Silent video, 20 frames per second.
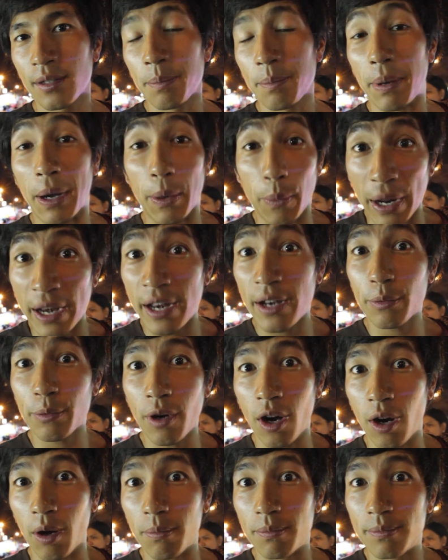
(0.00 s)
But when in
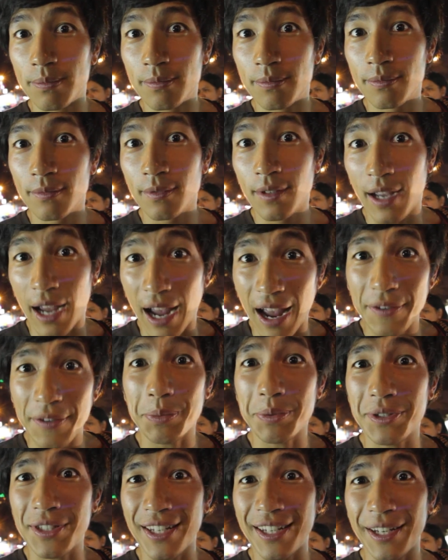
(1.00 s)
Rome, have
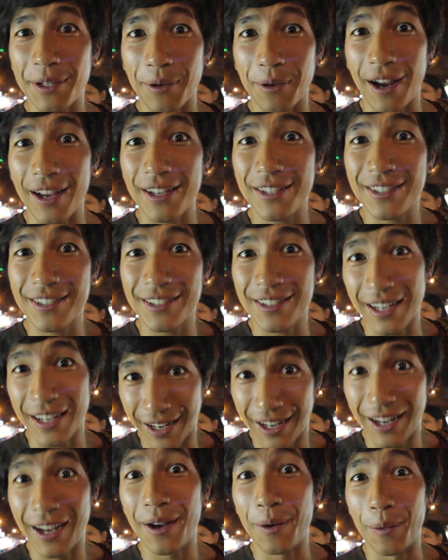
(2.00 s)
some sticky rice
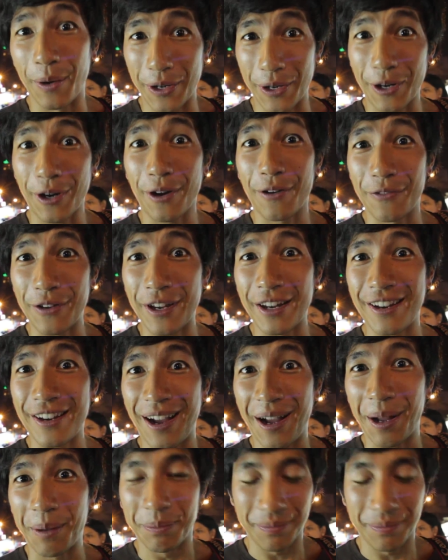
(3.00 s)
when you're in Vietnam.